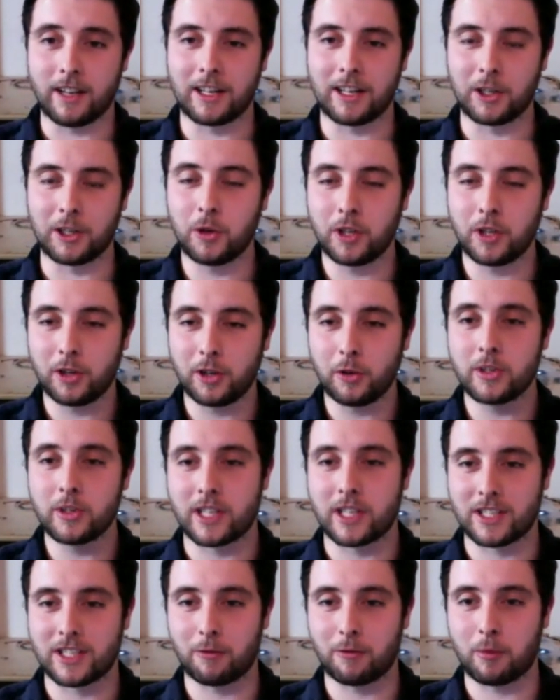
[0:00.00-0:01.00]
And you can use
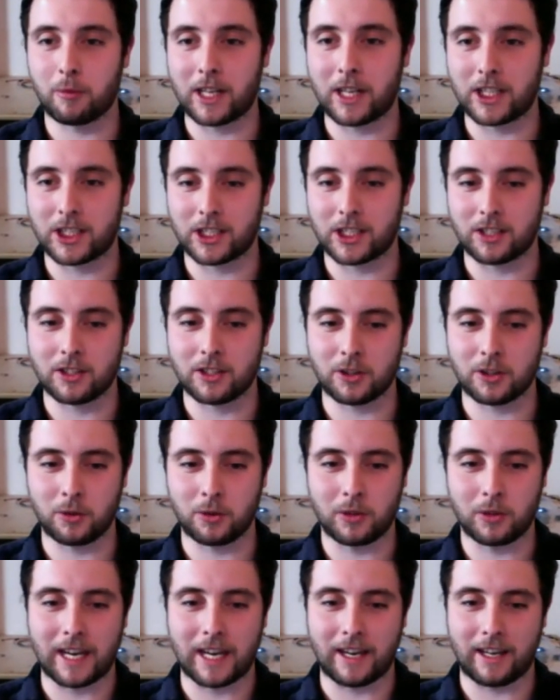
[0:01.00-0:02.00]
this information to
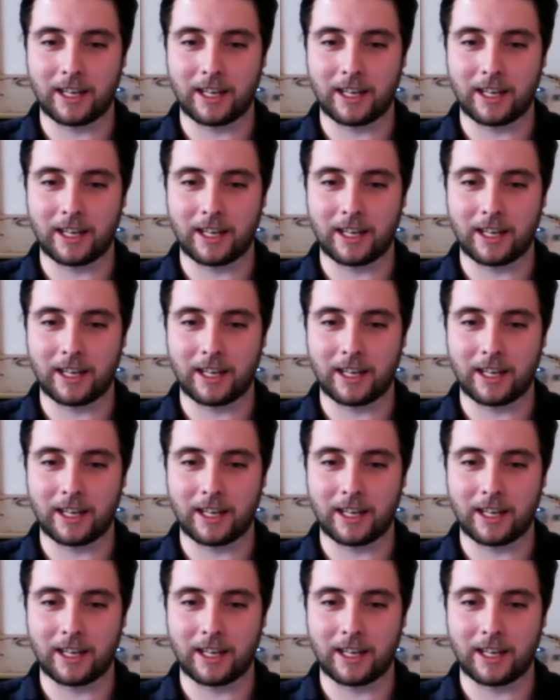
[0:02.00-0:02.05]
get